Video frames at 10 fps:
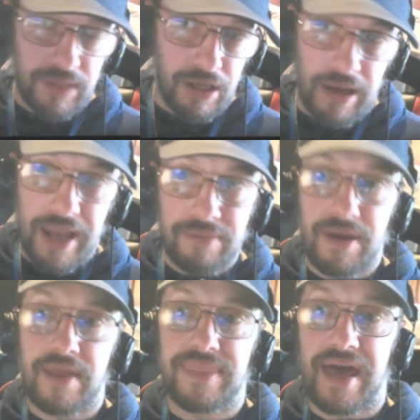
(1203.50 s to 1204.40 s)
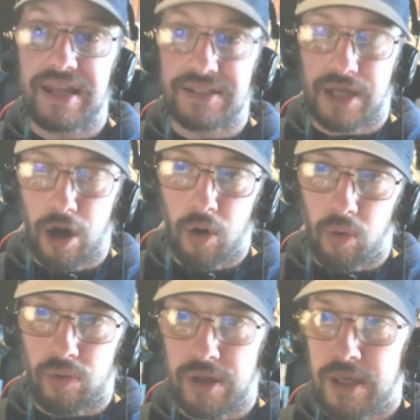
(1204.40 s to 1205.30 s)
anywhere that is
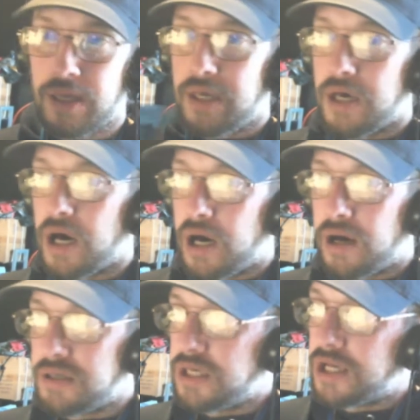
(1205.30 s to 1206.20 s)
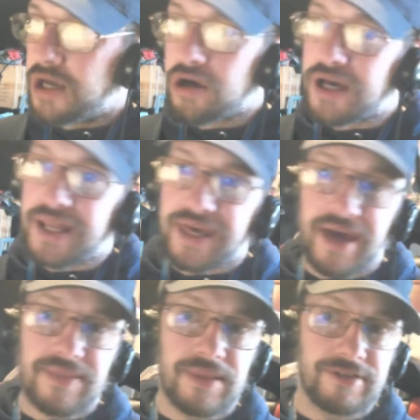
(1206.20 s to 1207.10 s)
cold, you're not going to
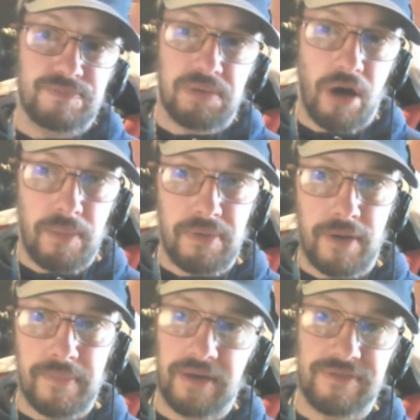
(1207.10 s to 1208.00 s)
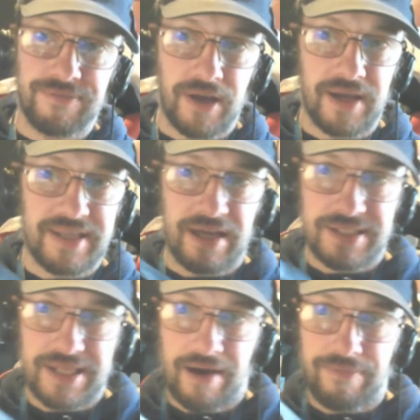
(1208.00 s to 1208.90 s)
get this problem if you're flying down
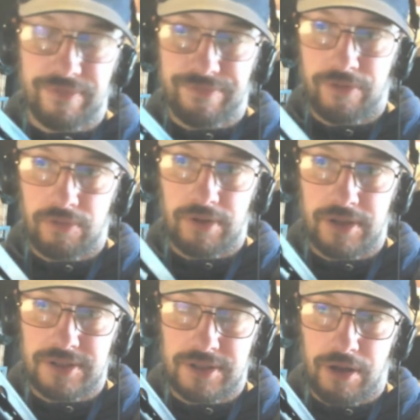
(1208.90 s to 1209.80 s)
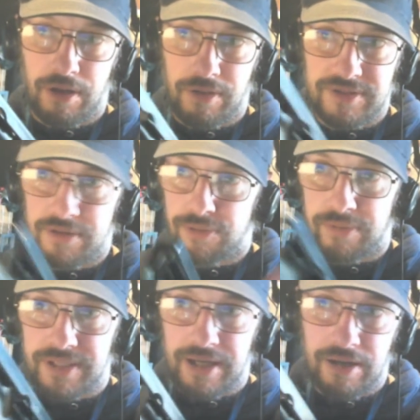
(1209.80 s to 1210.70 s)
south in Florida. So 03
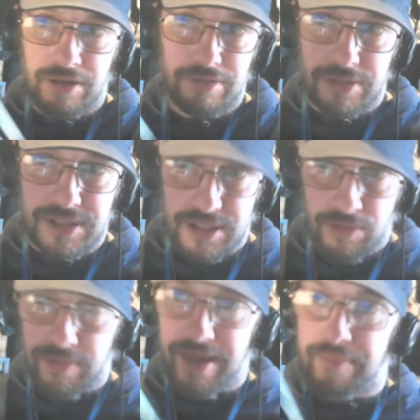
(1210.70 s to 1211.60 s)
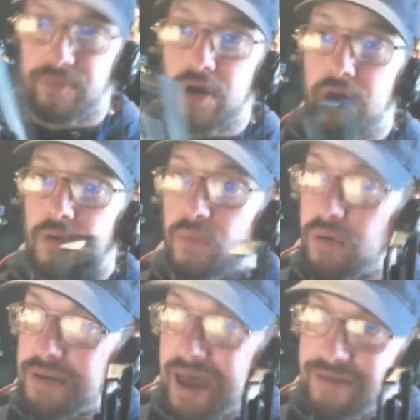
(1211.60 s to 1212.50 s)
Delta, Lewis, and all them
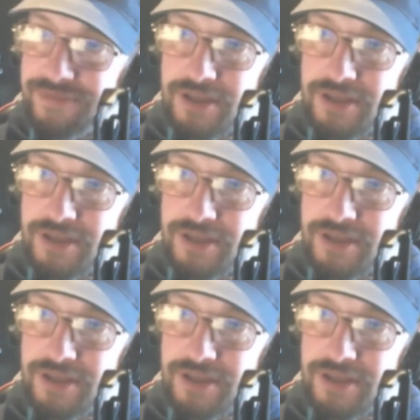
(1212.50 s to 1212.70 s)
won't have this